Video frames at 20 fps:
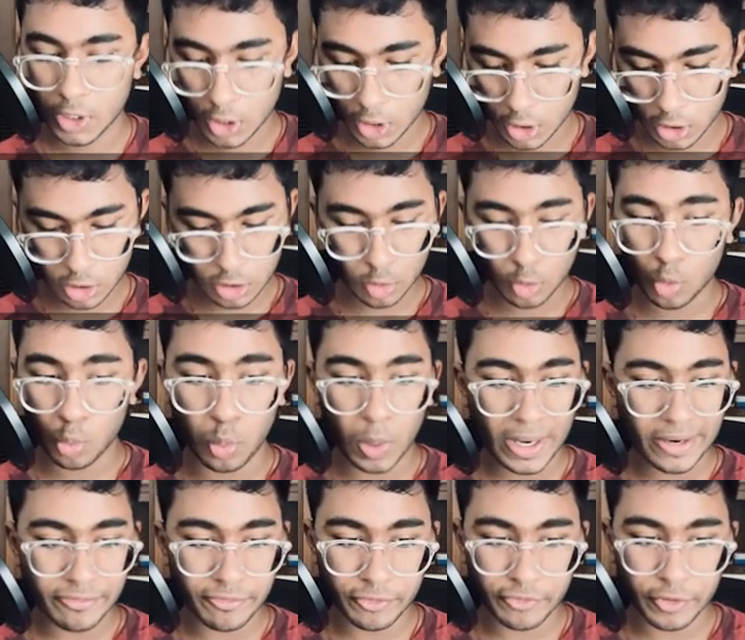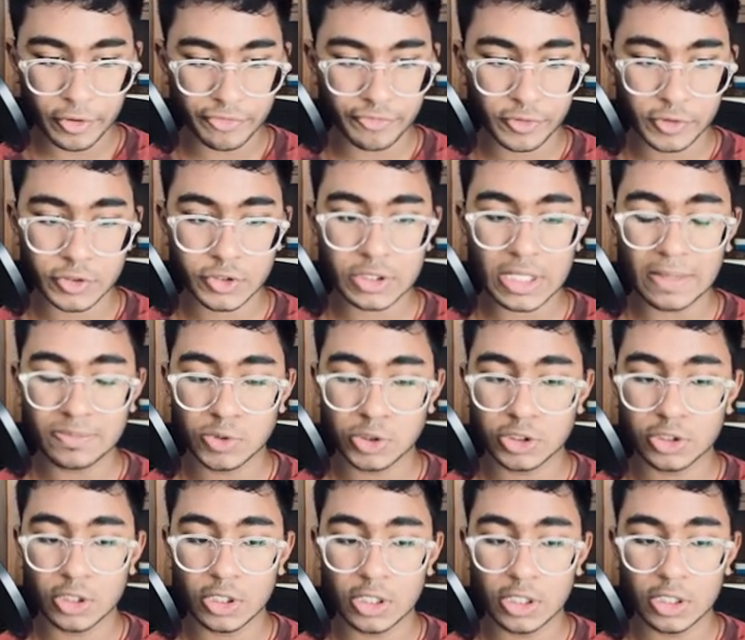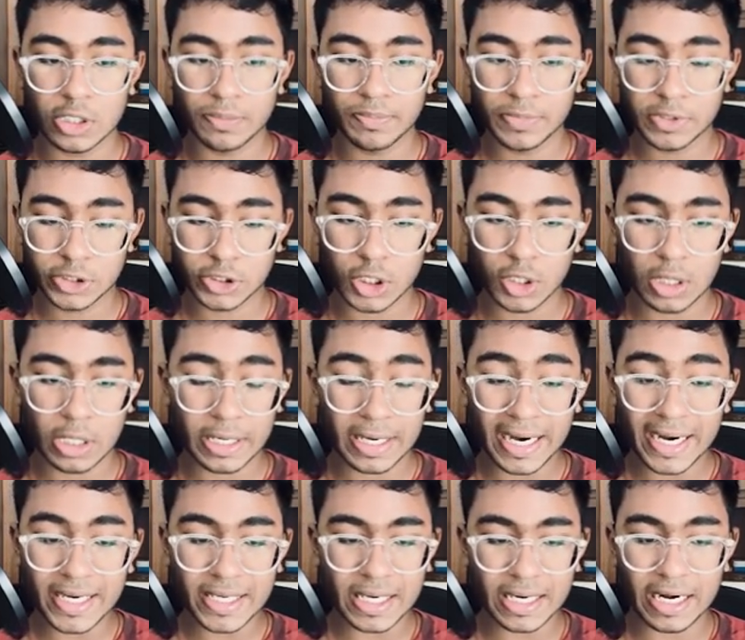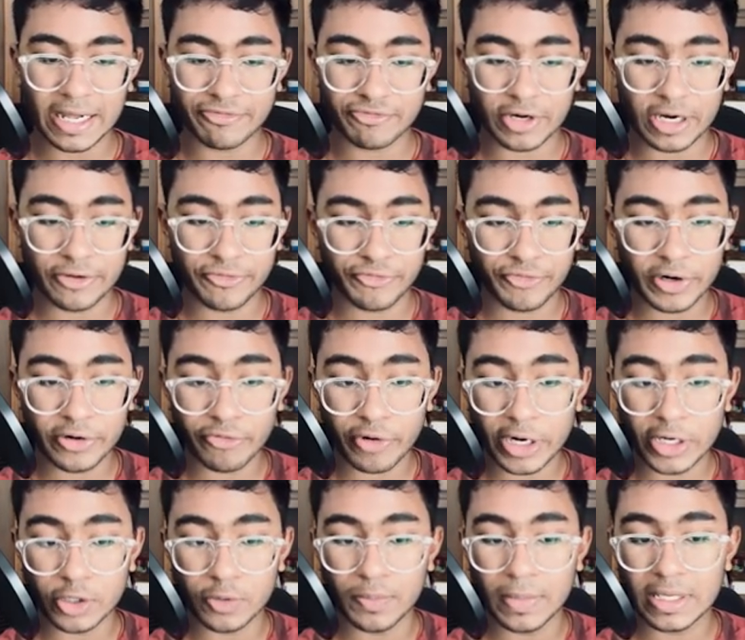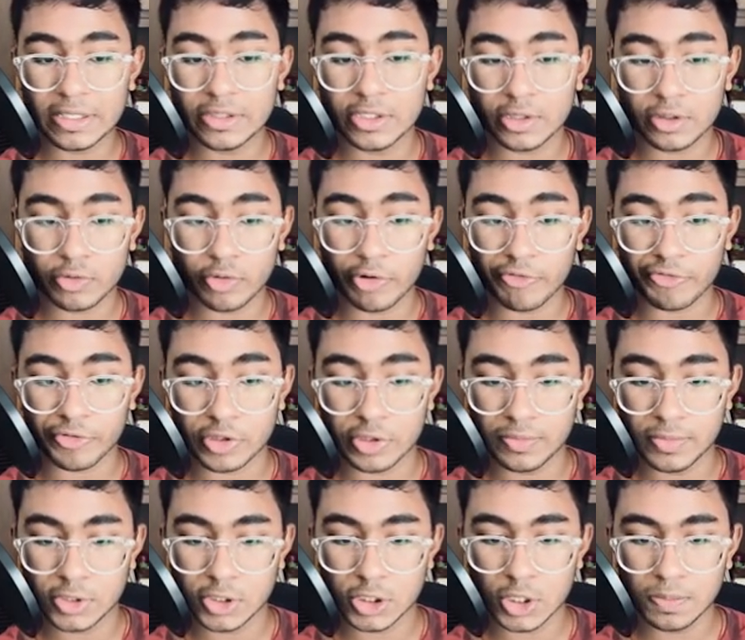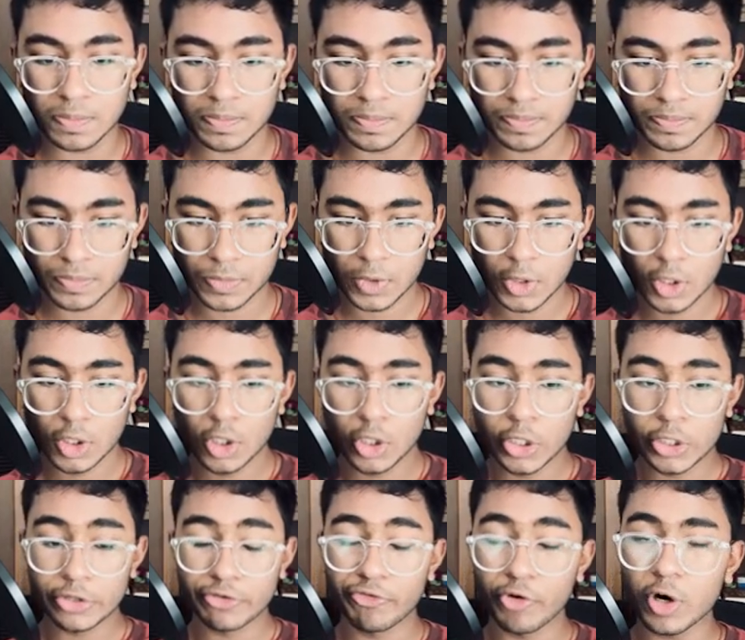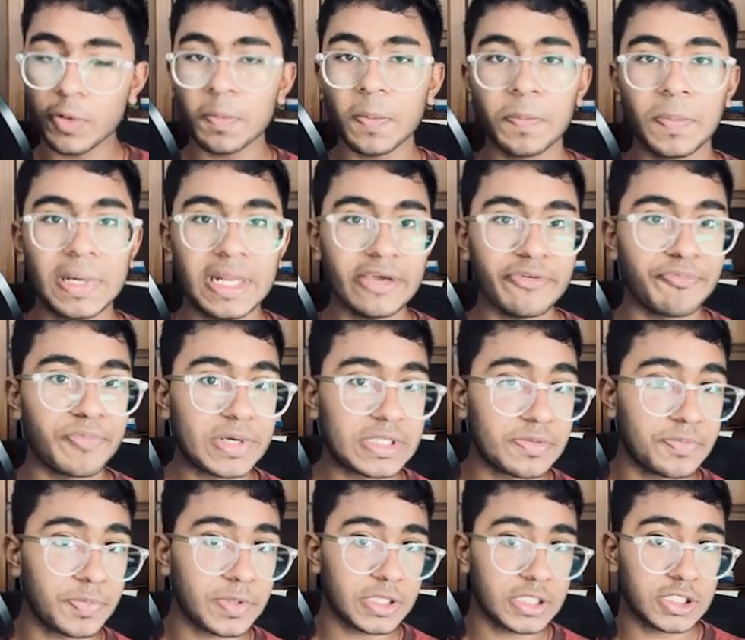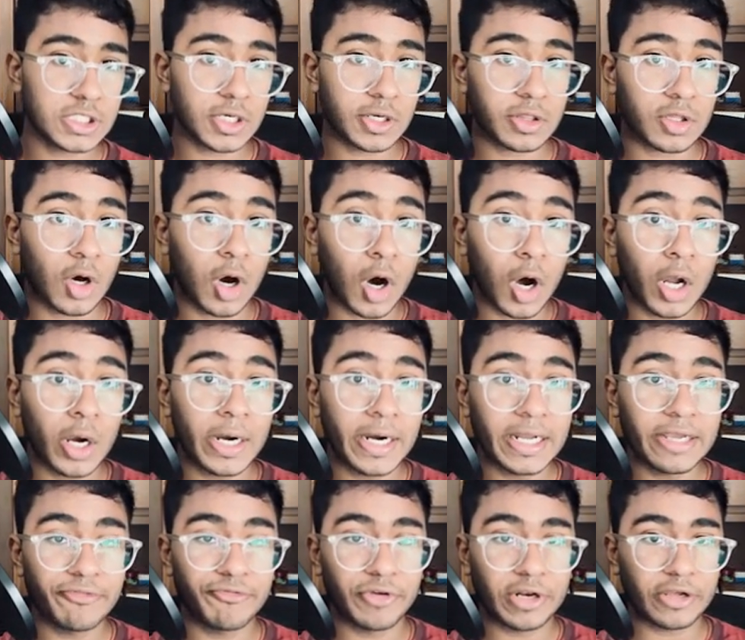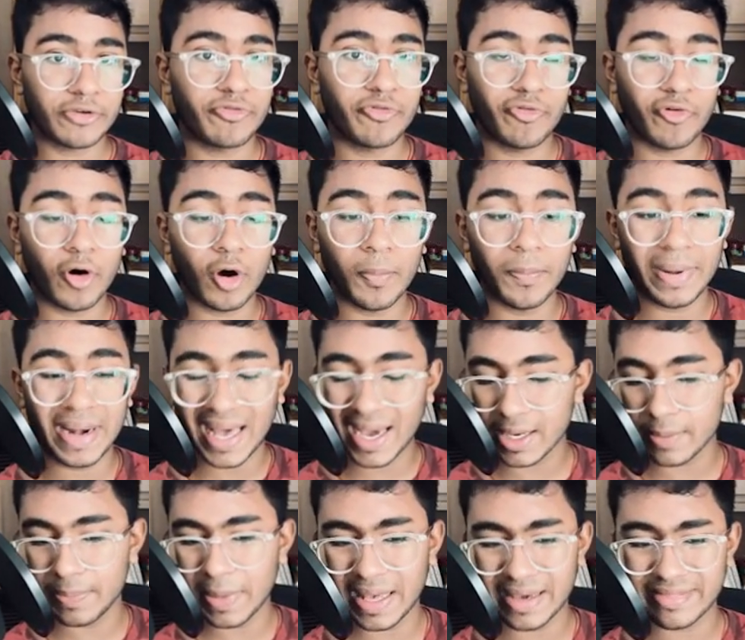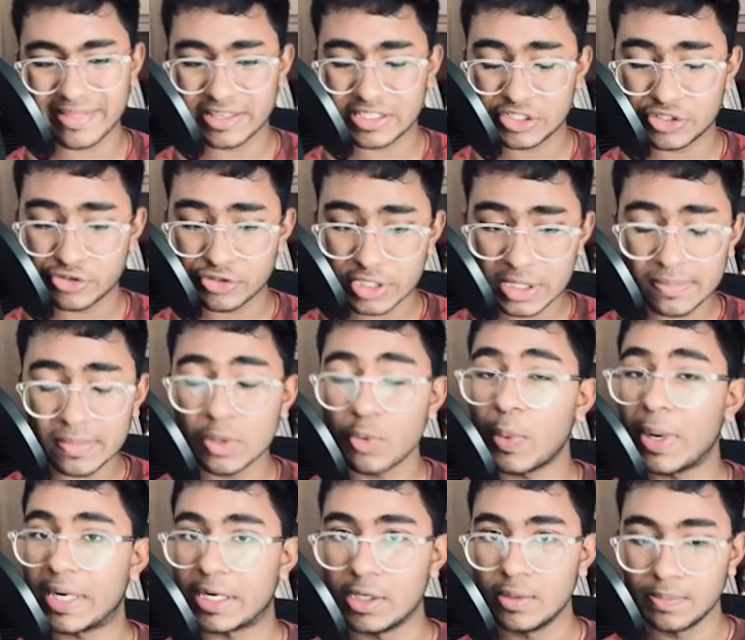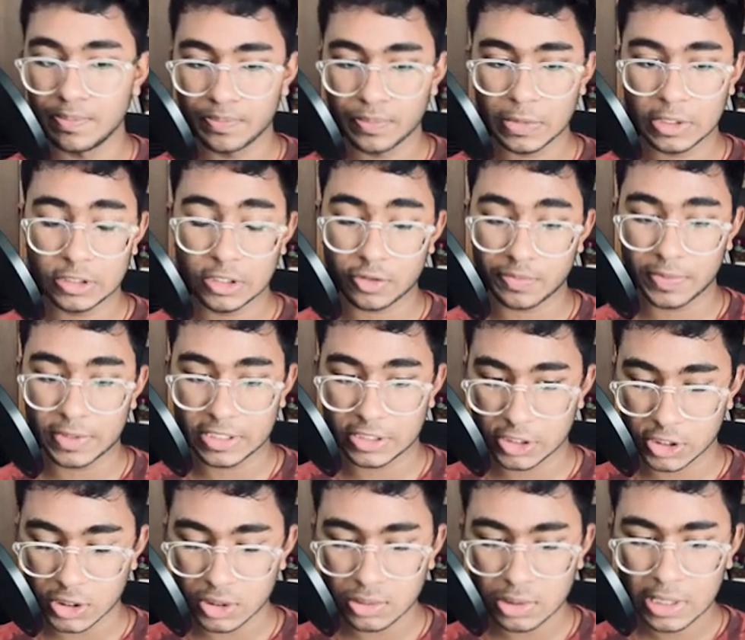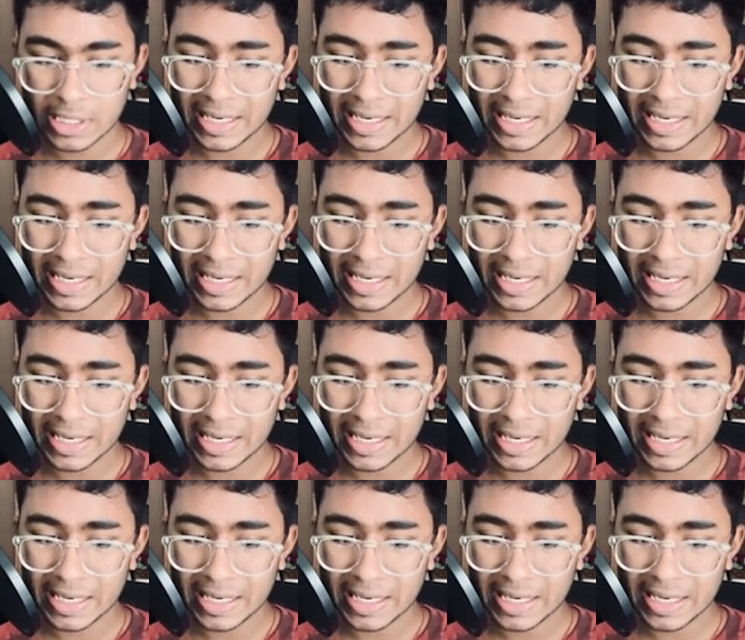So white was forced to capture the bishop uh, knight, and after f five trying to make the square for the bishop. You won't believe, but the position is already winning for black. Black is extremely better in this position.